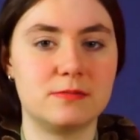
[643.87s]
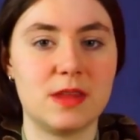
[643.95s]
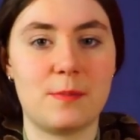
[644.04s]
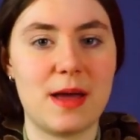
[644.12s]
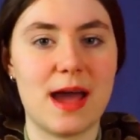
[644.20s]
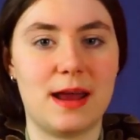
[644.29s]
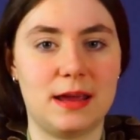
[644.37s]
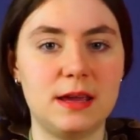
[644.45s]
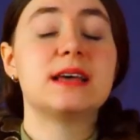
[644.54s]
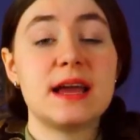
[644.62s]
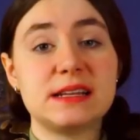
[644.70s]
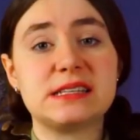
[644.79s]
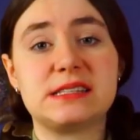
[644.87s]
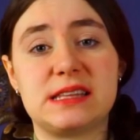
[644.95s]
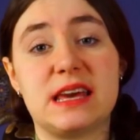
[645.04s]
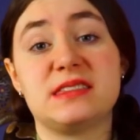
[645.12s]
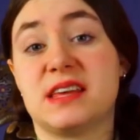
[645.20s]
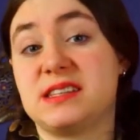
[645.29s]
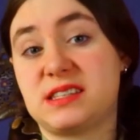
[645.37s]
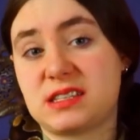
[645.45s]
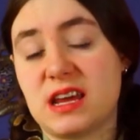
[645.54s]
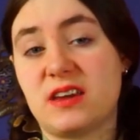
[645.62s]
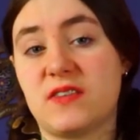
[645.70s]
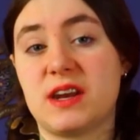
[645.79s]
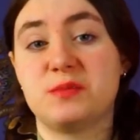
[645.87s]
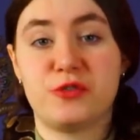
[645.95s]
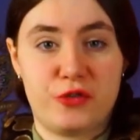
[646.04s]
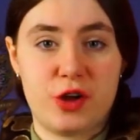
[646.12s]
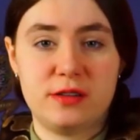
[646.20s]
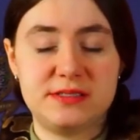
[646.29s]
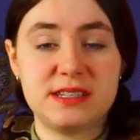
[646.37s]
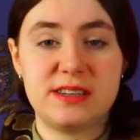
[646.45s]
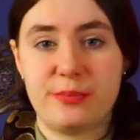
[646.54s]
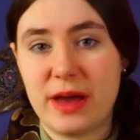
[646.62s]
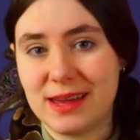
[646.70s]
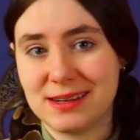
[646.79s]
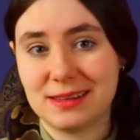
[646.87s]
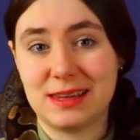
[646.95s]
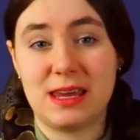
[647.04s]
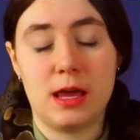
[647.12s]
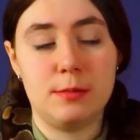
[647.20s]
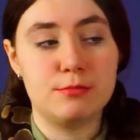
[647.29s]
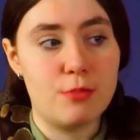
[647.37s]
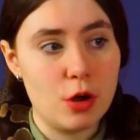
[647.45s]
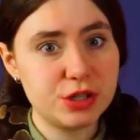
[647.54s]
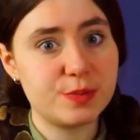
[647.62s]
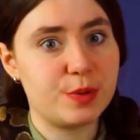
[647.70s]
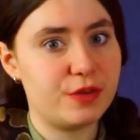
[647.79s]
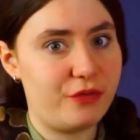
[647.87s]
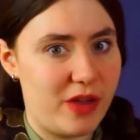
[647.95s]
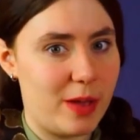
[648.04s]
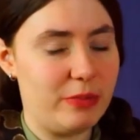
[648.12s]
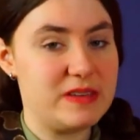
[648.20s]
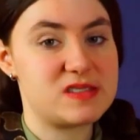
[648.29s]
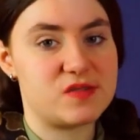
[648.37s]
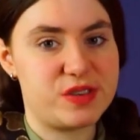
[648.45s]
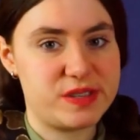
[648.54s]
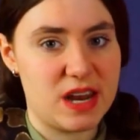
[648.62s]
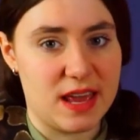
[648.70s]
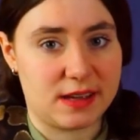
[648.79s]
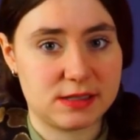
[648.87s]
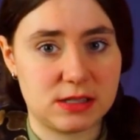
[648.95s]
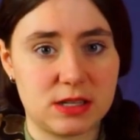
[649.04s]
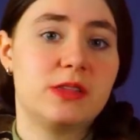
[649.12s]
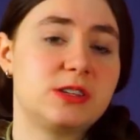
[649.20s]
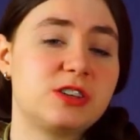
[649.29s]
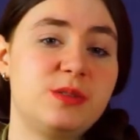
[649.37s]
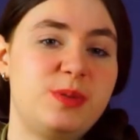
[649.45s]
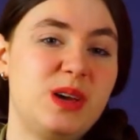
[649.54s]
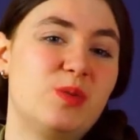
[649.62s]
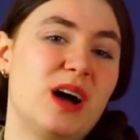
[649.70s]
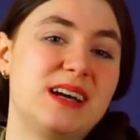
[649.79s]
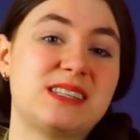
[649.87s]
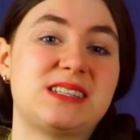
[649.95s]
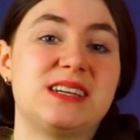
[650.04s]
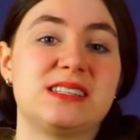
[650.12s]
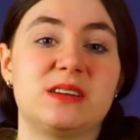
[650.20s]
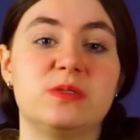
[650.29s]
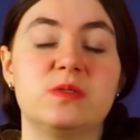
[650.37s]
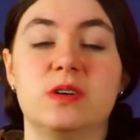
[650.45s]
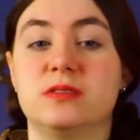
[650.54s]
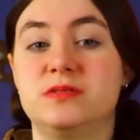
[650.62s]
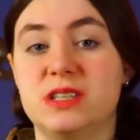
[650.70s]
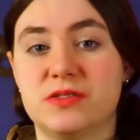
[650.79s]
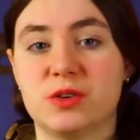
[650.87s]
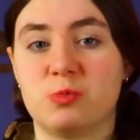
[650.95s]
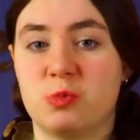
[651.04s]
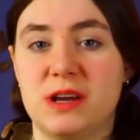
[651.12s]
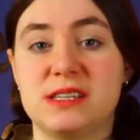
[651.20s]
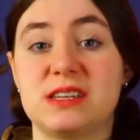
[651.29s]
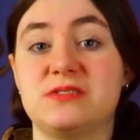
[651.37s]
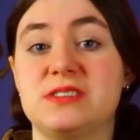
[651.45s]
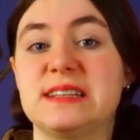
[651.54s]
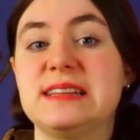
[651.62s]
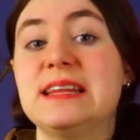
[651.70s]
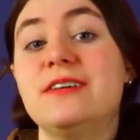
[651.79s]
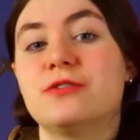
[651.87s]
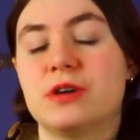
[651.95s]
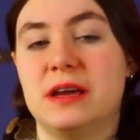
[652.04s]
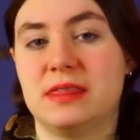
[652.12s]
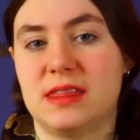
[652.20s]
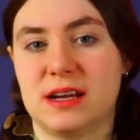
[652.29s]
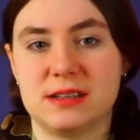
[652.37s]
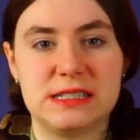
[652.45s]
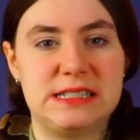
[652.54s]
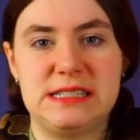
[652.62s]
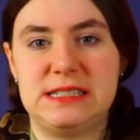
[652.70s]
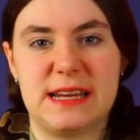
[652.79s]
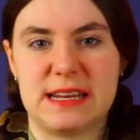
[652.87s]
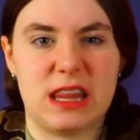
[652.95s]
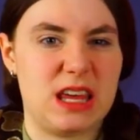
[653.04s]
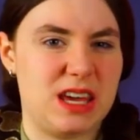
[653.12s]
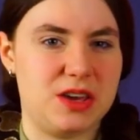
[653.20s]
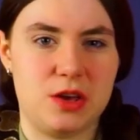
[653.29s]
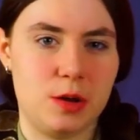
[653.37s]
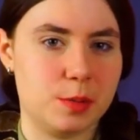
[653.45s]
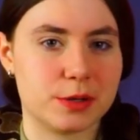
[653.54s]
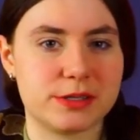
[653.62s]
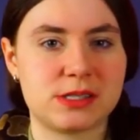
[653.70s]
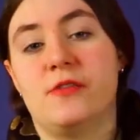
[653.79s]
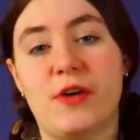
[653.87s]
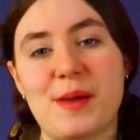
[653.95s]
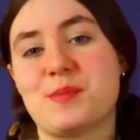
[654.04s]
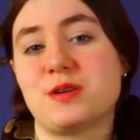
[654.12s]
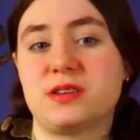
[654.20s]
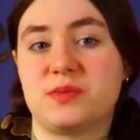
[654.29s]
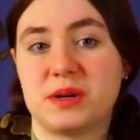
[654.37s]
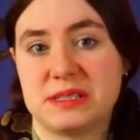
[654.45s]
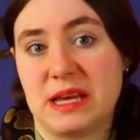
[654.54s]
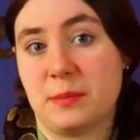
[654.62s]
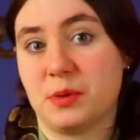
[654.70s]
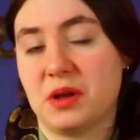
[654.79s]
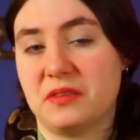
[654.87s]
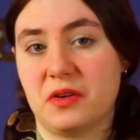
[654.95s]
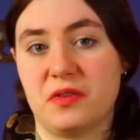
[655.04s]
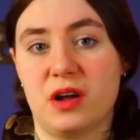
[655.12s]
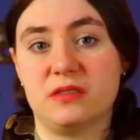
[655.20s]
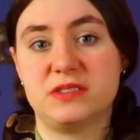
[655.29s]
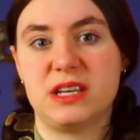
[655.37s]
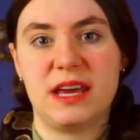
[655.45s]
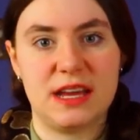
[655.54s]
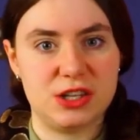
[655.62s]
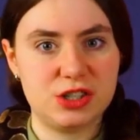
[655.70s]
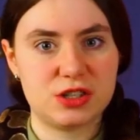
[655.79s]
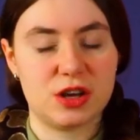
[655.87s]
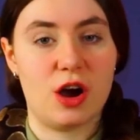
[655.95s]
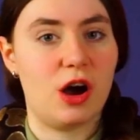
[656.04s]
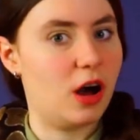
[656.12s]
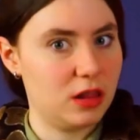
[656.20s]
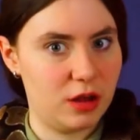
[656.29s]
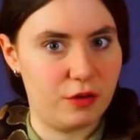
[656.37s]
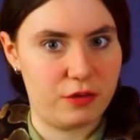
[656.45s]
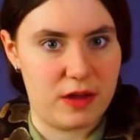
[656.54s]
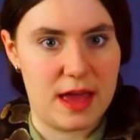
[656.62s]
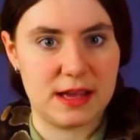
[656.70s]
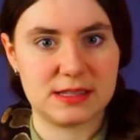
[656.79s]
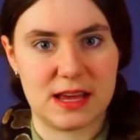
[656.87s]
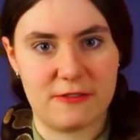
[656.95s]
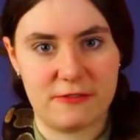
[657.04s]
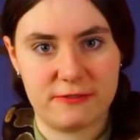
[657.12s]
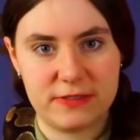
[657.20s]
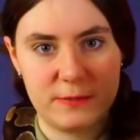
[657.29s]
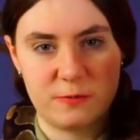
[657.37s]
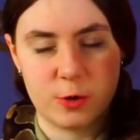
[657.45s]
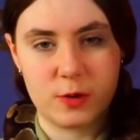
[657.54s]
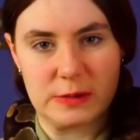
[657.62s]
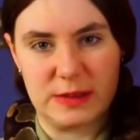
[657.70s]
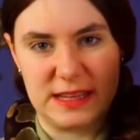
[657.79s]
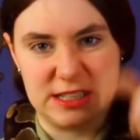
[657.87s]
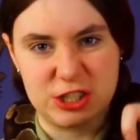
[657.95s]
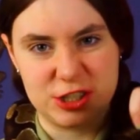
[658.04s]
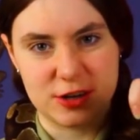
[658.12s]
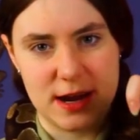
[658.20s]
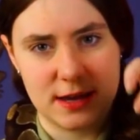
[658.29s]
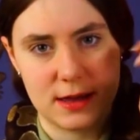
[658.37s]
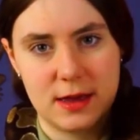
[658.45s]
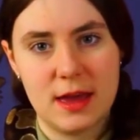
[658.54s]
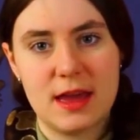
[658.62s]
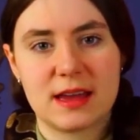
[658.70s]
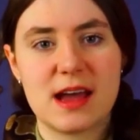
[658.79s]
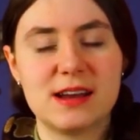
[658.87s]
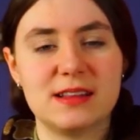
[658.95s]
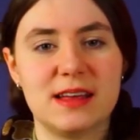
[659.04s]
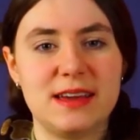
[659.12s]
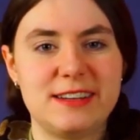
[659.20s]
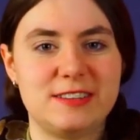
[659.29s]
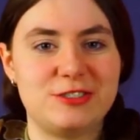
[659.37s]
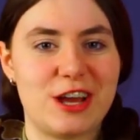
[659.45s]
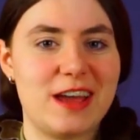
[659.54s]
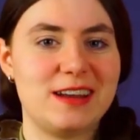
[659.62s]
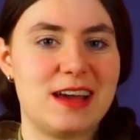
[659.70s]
Not bad, eh? Scientists think that snake venom evolved independently in multiple families of snakes. This could be why snakes have evolved different ways of delivering their deadly goobers. Vipers, for example, have evolved hinged, hollow fangs that flip forward when they strike, kind of like giant